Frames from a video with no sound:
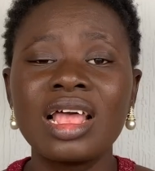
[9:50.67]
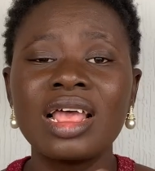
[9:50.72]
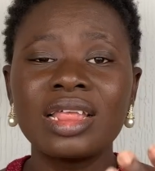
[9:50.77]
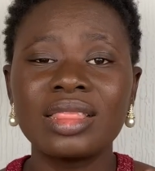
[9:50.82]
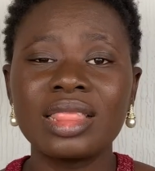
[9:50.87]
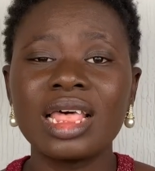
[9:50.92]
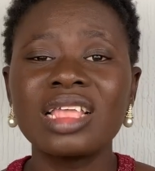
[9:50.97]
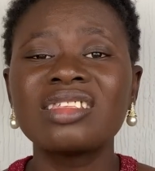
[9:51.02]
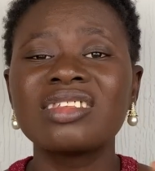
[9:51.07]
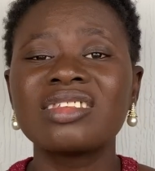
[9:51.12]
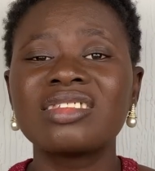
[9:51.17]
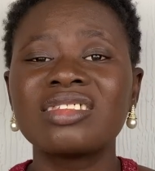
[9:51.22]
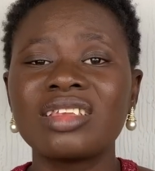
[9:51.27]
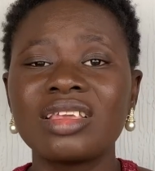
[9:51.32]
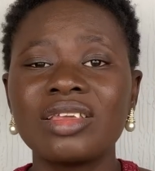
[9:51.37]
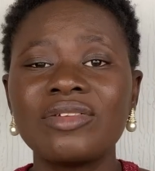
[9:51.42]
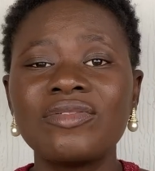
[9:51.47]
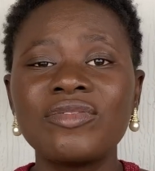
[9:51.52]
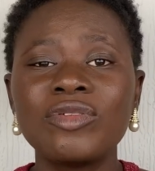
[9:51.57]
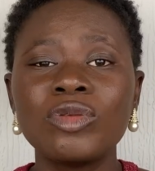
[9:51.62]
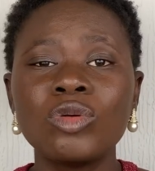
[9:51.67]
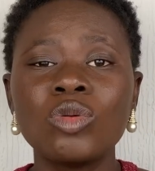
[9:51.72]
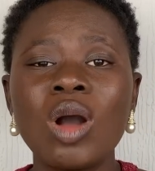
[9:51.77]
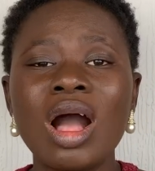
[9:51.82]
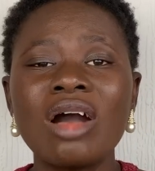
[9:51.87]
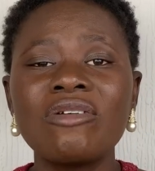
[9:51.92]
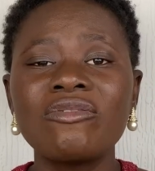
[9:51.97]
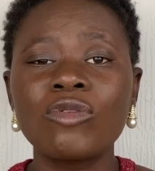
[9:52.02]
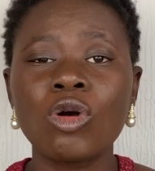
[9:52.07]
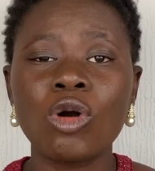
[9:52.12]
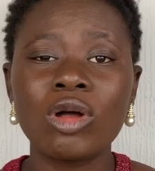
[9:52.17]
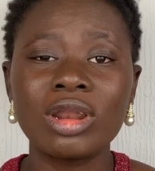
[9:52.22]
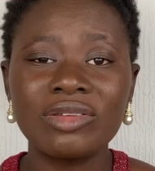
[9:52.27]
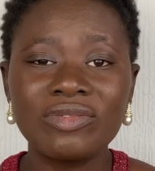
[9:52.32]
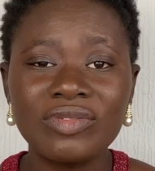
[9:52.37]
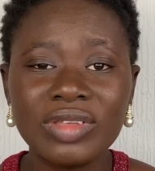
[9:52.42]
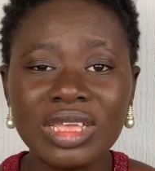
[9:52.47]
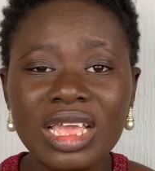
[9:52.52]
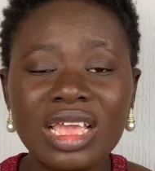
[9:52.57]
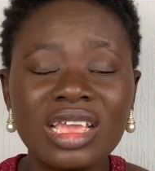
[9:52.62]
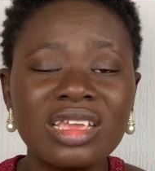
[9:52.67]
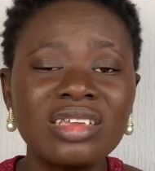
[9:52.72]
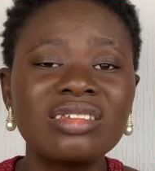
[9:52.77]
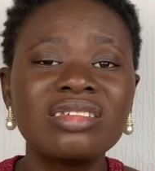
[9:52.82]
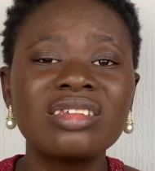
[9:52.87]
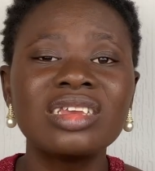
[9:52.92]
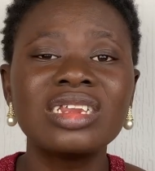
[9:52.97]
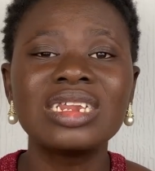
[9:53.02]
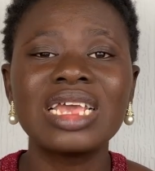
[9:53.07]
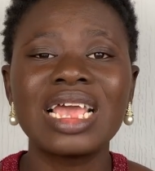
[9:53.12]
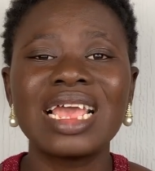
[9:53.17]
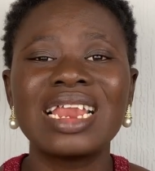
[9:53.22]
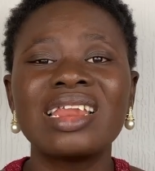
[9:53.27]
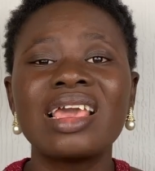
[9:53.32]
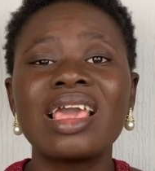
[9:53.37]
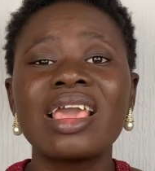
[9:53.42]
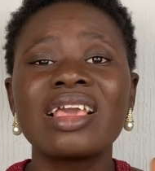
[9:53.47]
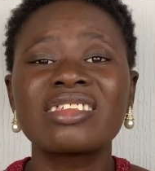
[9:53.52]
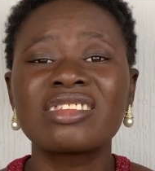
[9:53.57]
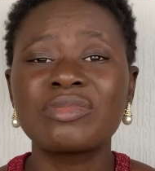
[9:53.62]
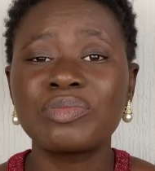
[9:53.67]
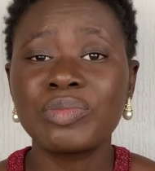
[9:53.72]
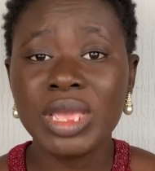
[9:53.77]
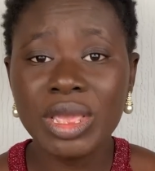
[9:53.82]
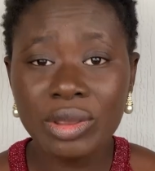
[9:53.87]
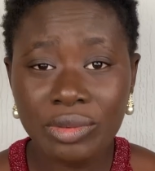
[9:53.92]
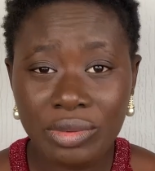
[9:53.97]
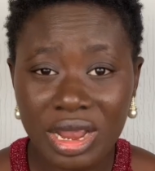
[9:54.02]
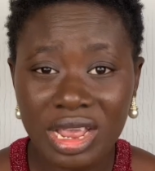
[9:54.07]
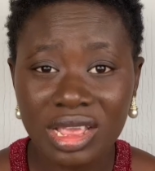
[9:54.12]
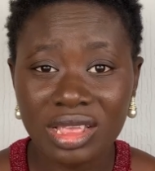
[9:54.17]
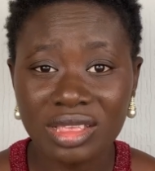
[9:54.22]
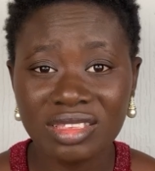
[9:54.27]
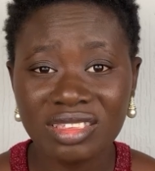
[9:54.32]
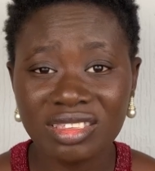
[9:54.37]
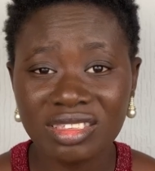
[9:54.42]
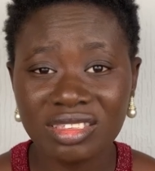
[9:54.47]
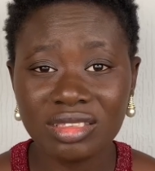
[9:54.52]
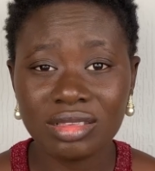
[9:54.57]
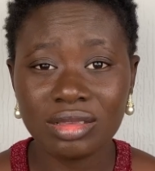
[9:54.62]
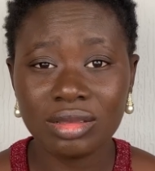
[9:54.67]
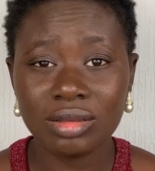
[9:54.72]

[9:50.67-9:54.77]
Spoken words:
That is if you have qualification and experience.